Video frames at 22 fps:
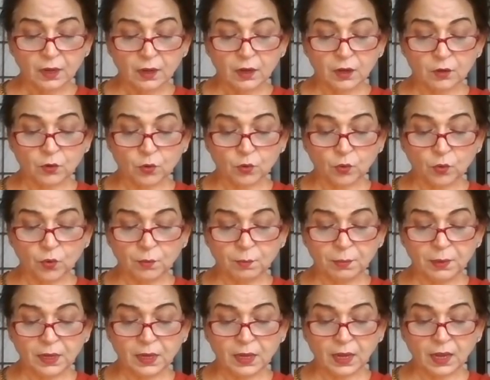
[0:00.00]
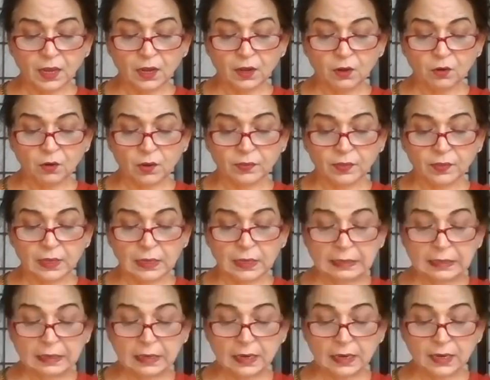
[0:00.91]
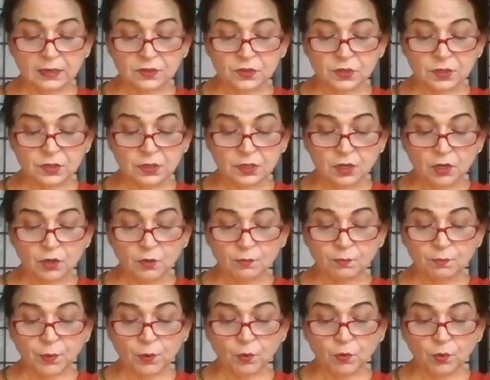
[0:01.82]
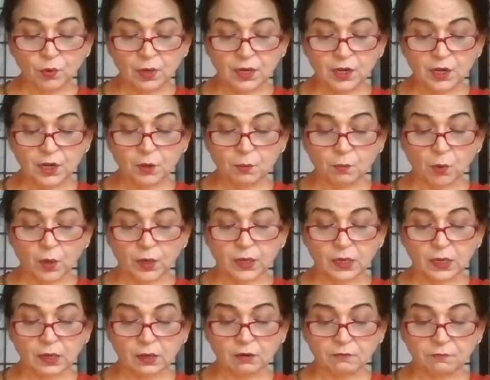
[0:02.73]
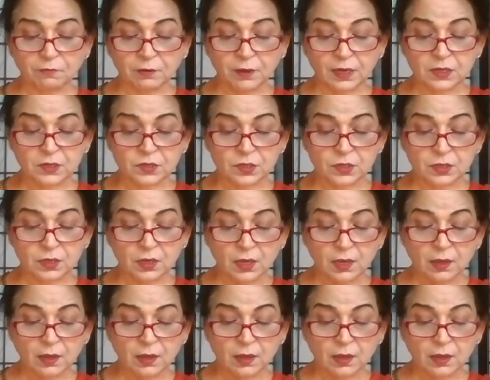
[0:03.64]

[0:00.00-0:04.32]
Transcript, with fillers: A roar began on the littlest, purely demoniacal face.